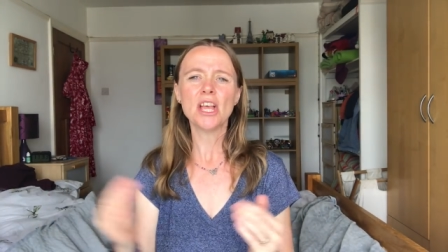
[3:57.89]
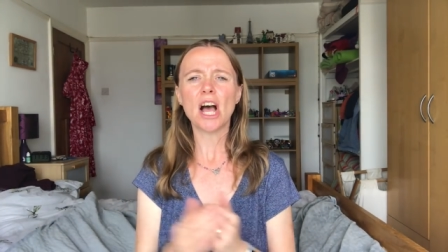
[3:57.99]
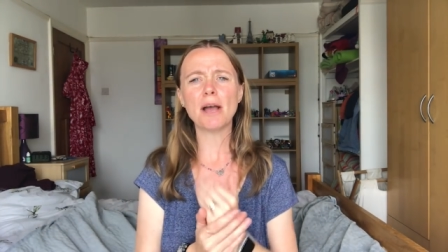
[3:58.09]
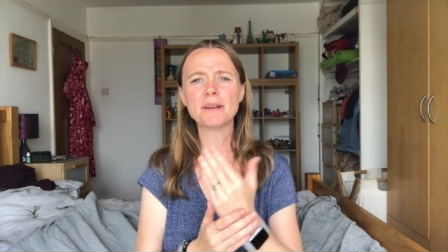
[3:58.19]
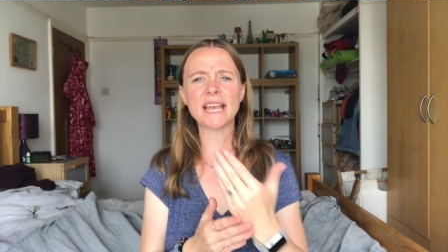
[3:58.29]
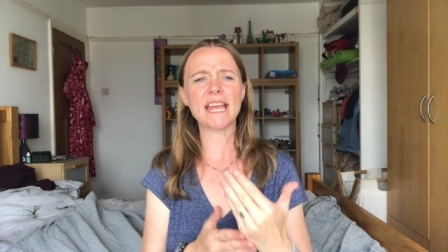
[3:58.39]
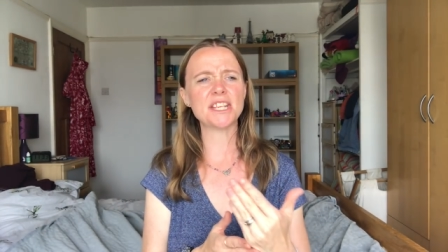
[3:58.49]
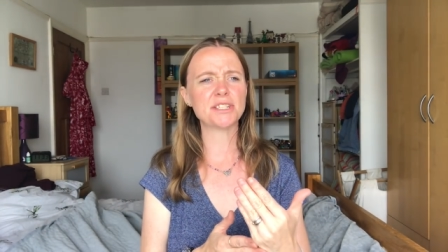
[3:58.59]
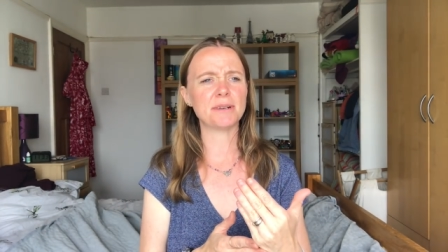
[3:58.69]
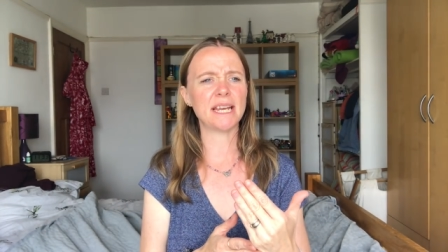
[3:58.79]
I would get
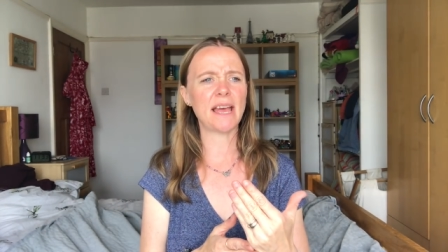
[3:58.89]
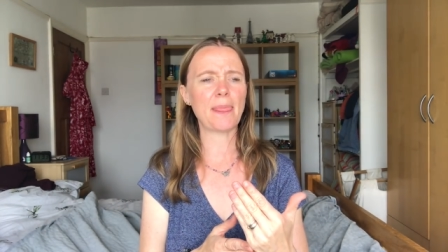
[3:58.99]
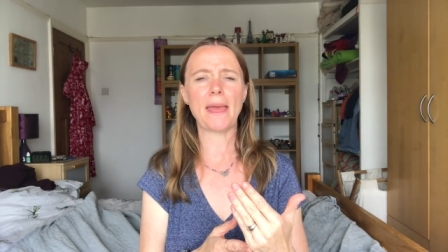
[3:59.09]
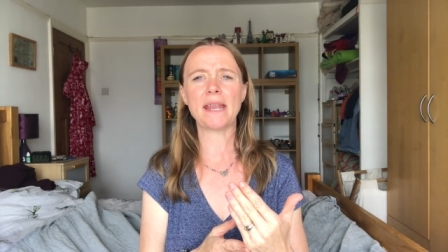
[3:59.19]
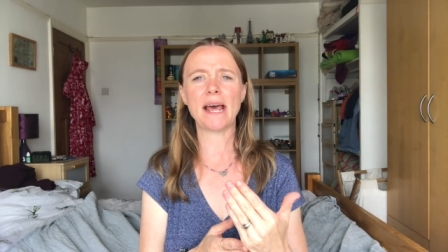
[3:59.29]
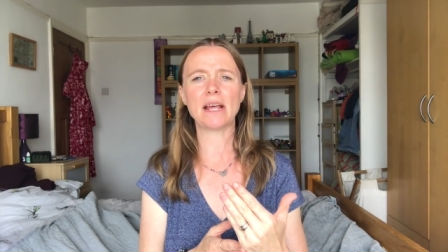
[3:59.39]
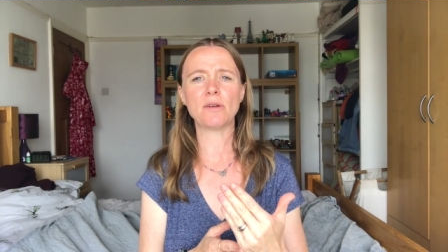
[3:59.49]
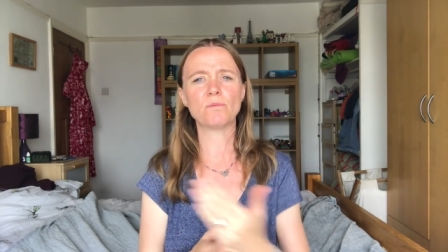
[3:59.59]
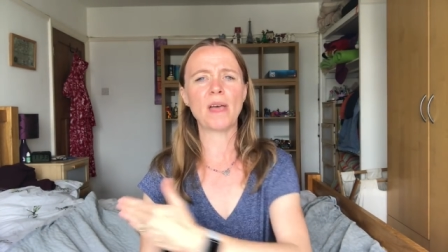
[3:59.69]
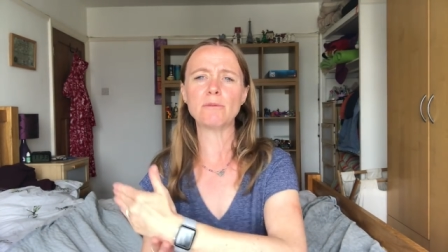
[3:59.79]
into it, and then that
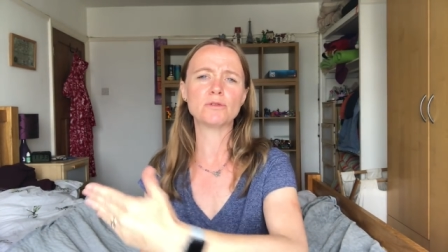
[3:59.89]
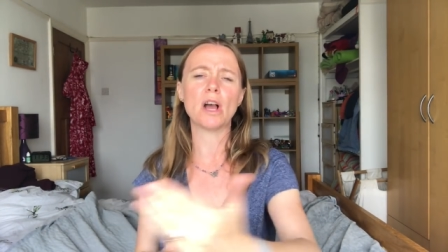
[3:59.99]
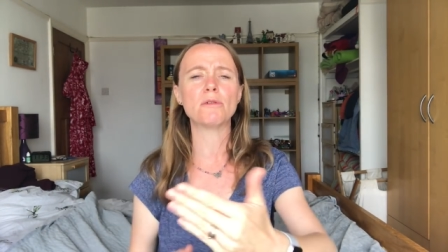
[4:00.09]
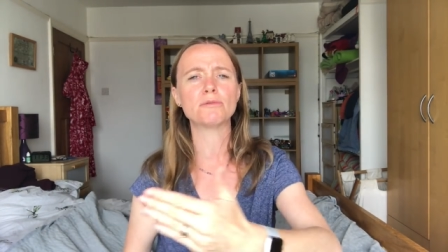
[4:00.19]
that would I